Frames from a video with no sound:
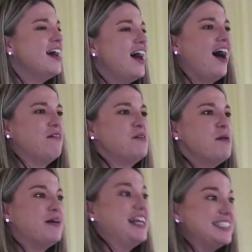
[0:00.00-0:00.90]

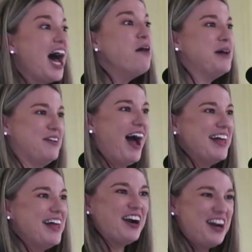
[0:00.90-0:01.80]
But it's helping,
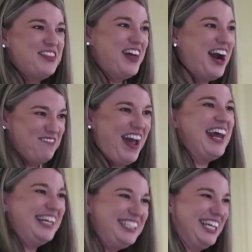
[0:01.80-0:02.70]
right? They're
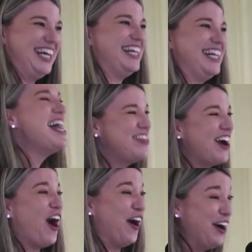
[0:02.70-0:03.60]
managing,
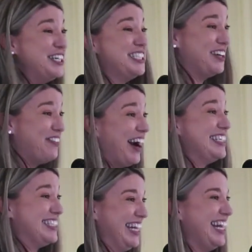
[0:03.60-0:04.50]
they're urge
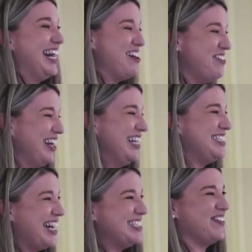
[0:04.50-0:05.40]
suppressing, and it really
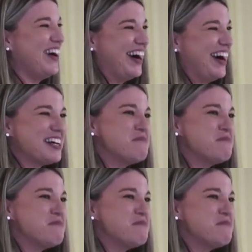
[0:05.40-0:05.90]
does work.